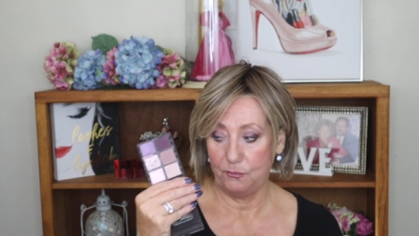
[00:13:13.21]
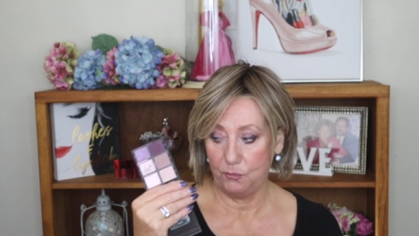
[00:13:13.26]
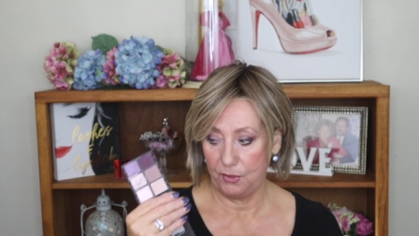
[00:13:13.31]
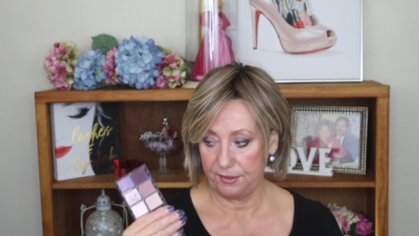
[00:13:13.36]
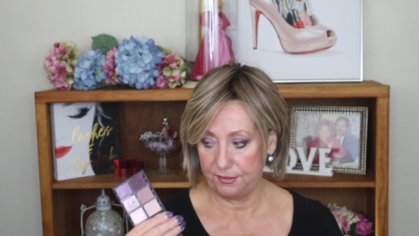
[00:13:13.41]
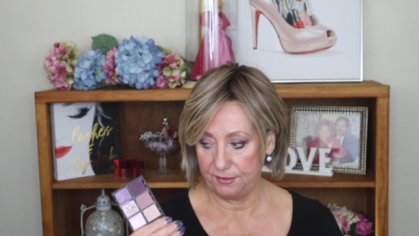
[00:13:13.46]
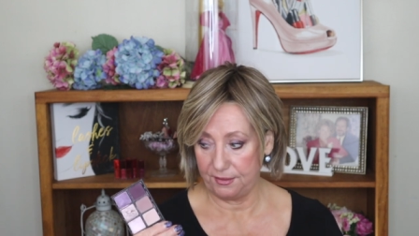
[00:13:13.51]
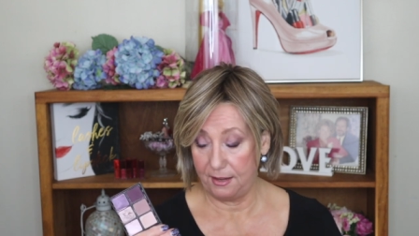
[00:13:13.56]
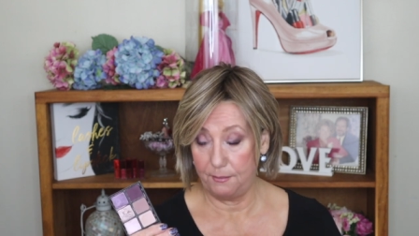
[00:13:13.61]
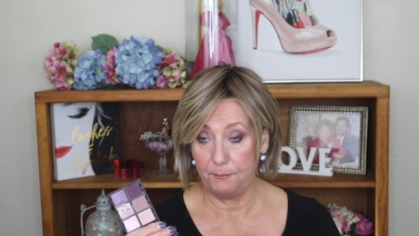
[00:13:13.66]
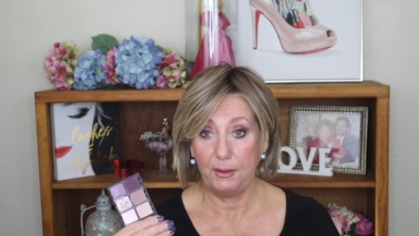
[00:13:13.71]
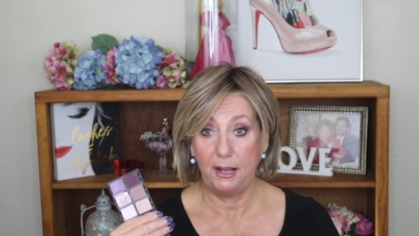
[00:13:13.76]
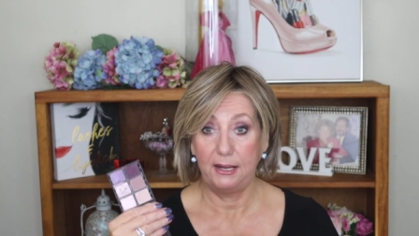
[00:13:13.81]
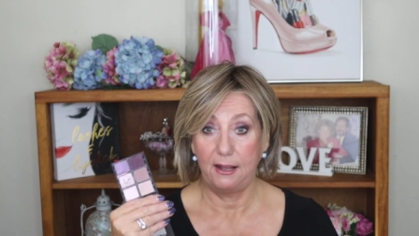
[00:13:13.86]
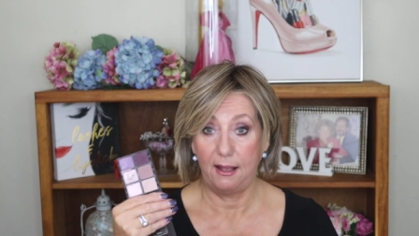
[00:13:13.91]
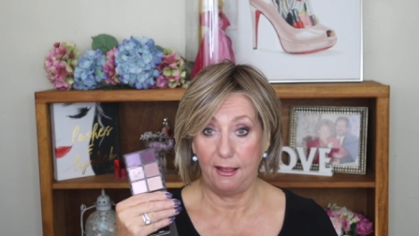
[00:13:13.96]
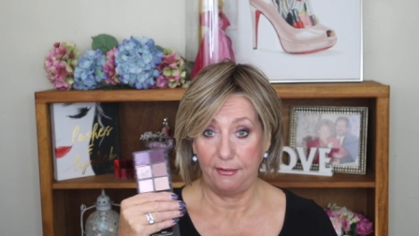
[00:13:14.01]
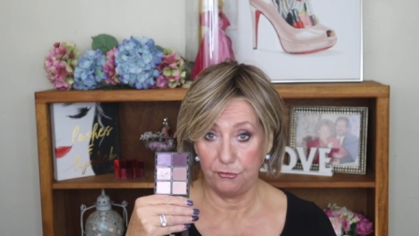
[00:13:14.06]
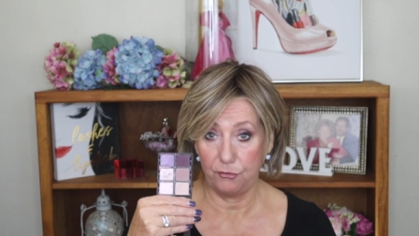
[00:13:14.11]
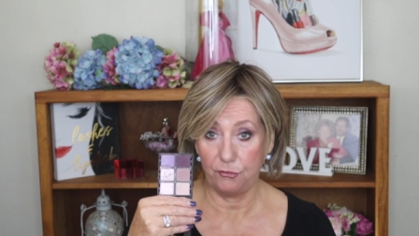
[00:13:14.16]
with,
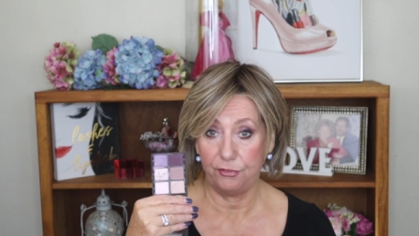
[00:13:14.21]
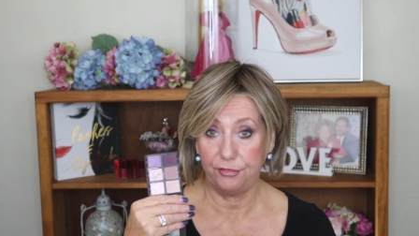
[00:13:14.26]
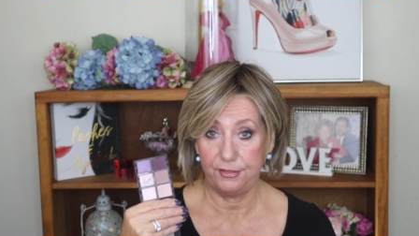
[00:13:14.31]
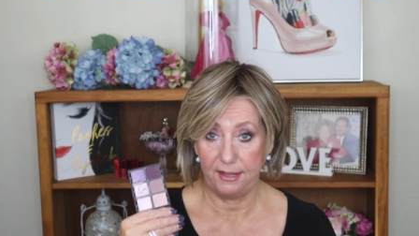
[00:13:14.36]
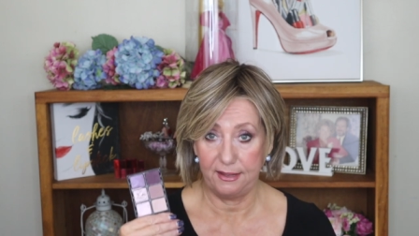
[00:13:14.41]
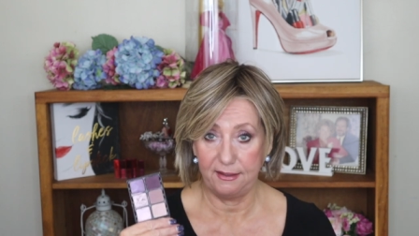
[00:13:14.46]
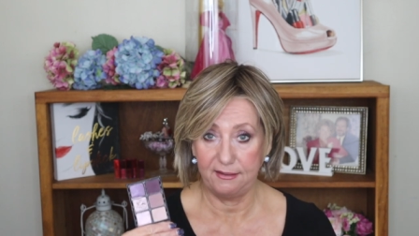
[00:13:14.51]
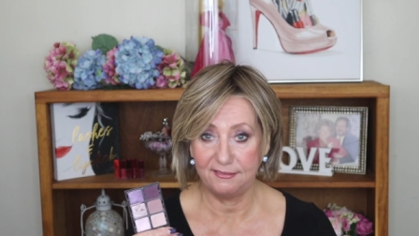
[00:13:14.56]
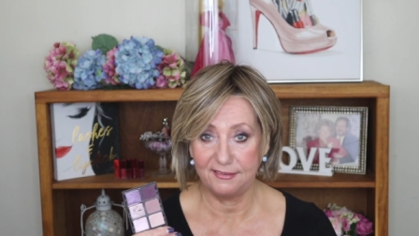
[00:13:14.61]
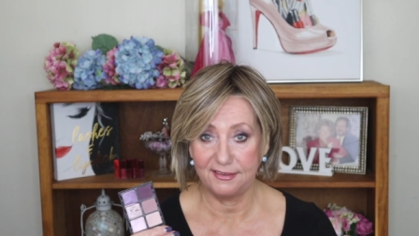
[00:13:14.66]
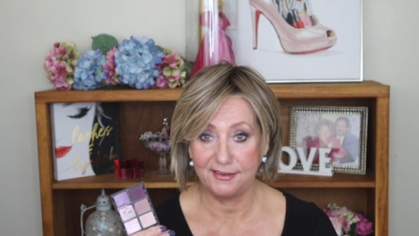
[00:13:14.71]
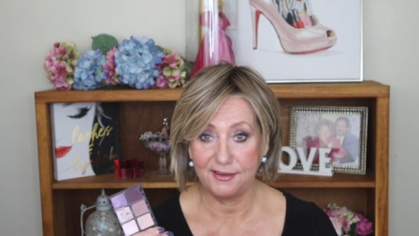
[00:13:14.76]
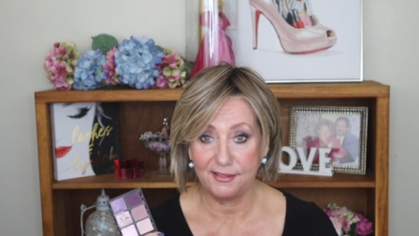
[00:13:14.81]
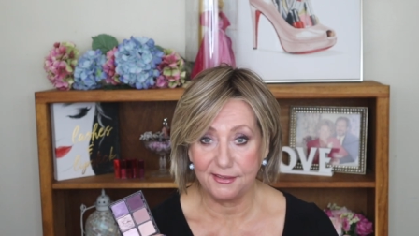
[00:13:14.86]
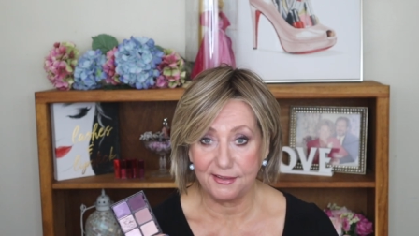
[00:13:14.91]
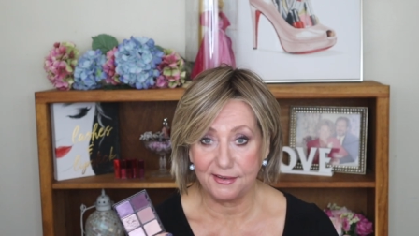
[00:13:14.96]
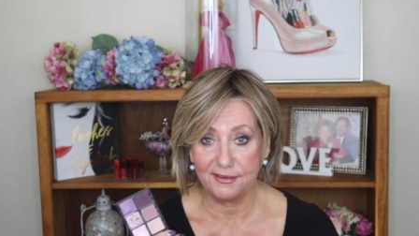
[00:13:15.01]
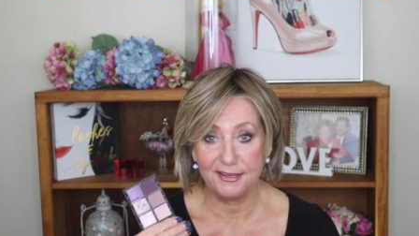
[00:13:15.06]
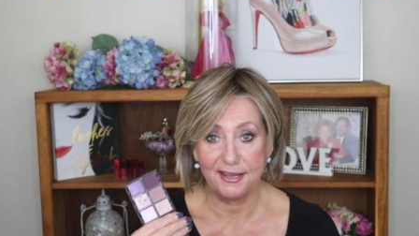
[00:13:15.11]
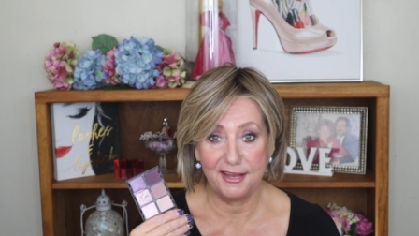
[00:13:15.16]
among other things, in a
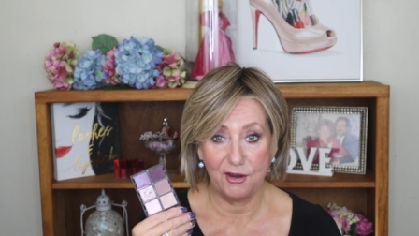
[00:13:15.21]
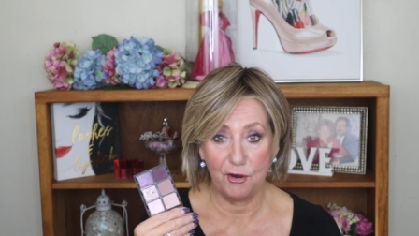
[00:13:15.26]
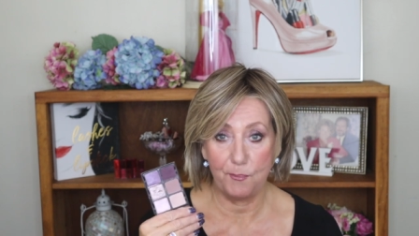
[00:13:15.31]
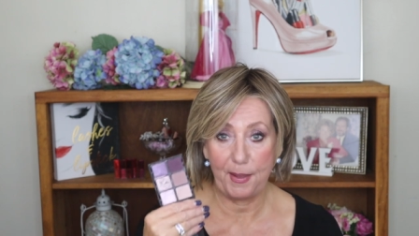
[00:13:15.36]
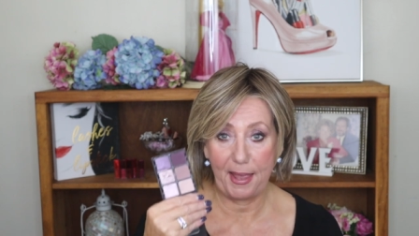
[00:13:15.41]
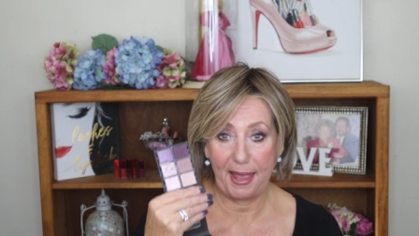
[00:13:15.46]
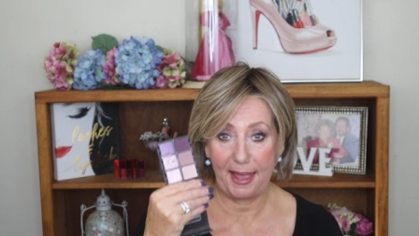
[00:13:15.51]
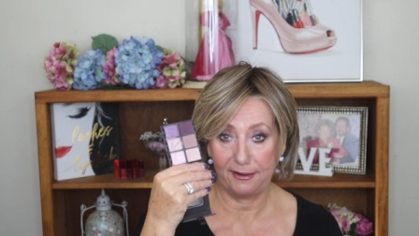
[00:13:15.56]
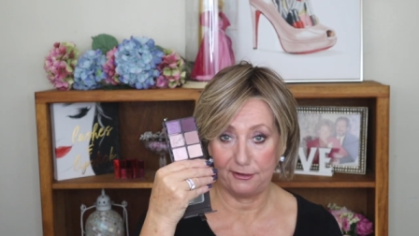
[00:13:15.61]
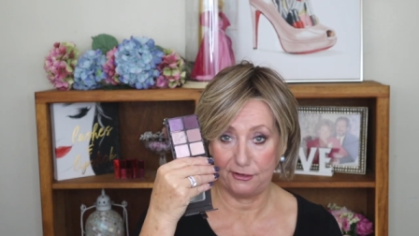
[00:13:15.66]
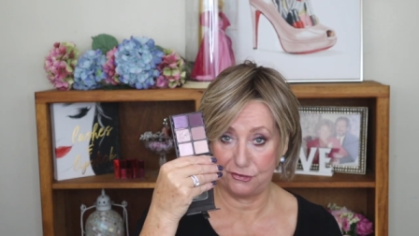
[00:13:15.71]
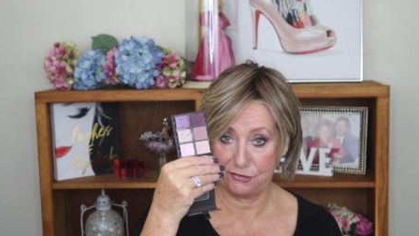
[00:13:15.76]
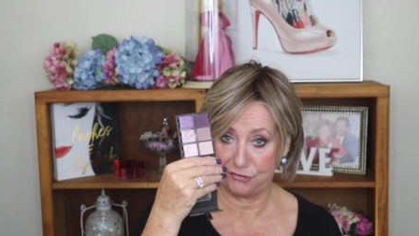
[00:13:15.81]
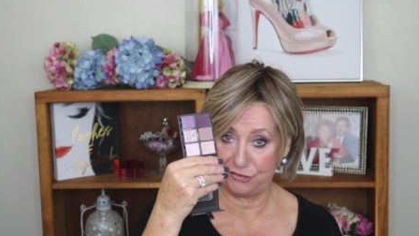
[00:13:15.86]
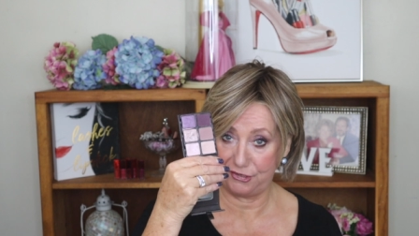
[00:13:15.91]
little care package,